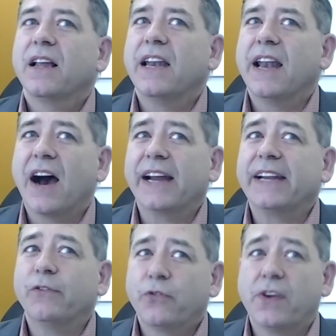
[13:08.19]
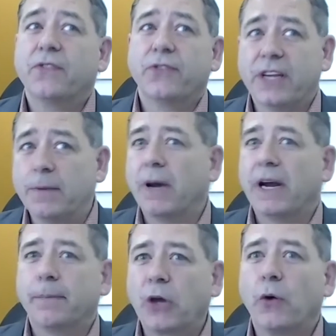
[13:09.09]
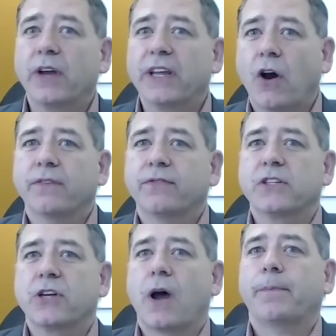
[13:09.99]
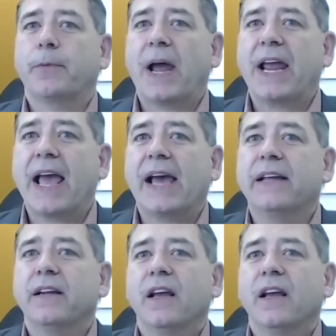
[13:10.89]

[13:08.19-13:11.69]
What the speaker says: 950, but I'm going off the top of my head.